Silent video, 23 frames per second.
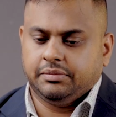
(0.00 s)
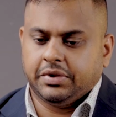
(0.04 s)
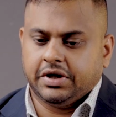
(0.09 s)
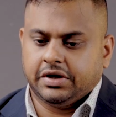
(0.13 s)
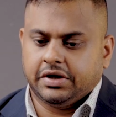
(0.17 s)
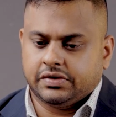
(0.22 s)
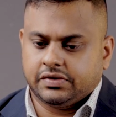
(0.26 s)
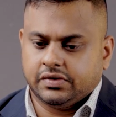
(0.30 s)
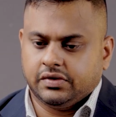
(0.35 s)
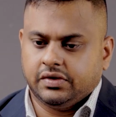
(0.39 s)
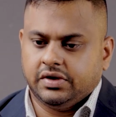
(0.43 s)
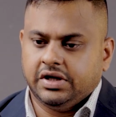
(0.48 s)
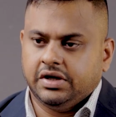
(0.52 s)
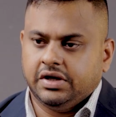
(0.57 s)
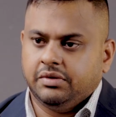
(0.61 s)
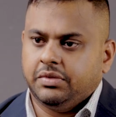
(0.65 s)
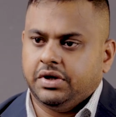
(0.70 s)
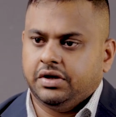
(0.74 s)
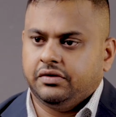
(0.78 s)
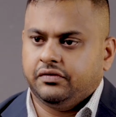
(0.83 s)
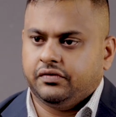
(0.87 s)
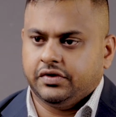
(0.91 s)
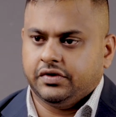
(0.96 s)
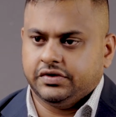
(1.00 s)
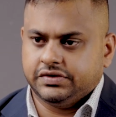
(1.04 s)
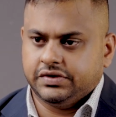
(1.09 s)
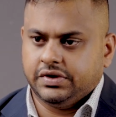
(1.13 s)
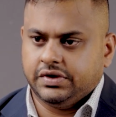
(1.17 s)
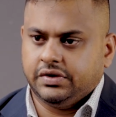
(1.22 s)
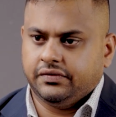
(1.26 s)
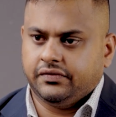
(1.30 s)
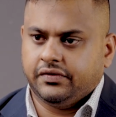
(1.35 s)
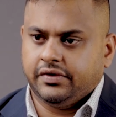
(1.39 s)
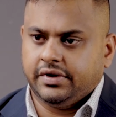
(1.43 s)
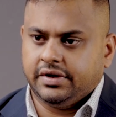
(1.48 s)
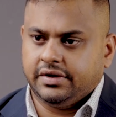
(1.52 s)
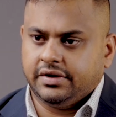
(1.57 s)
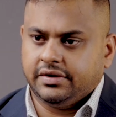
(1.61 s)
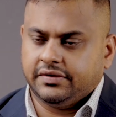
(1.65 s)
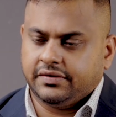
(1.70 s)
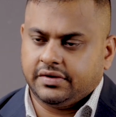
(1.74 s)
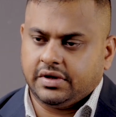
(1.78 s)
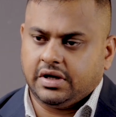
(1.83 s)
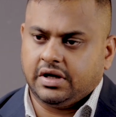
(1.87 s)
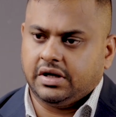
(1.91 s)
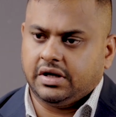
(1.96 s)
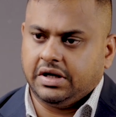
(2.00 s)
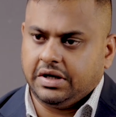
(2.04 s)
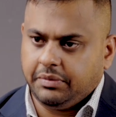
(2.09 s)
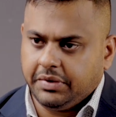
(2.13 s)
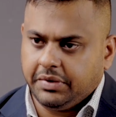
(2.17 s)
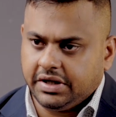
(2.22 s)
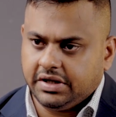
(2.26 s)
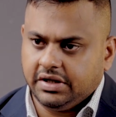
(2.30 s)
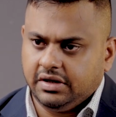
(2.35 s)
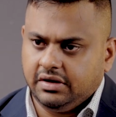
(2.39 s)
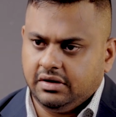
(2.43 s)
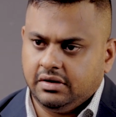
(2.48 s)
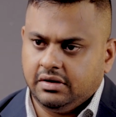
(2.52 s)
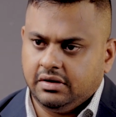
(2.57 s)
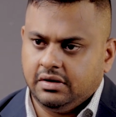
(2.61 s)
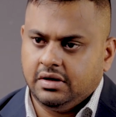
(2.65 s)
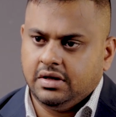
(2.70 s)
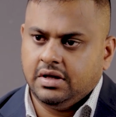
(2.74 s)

petroleum and fossil fuels are limited.